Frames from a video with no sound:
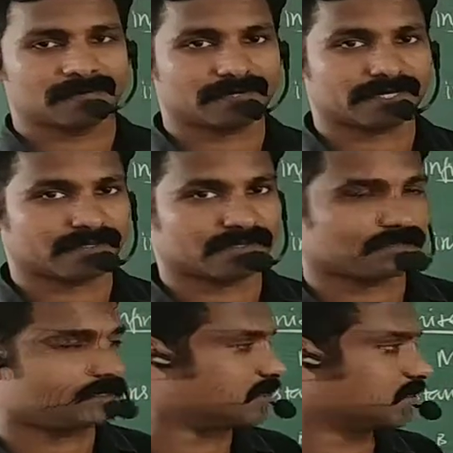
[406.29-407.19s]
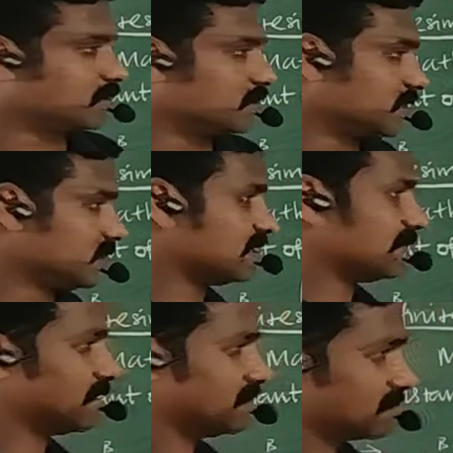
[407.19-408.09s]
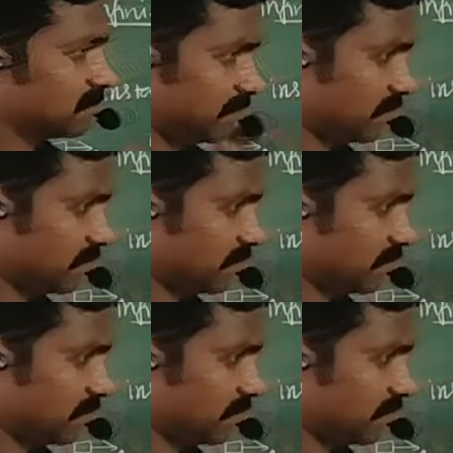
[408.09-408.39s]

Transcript: Okay, s difference,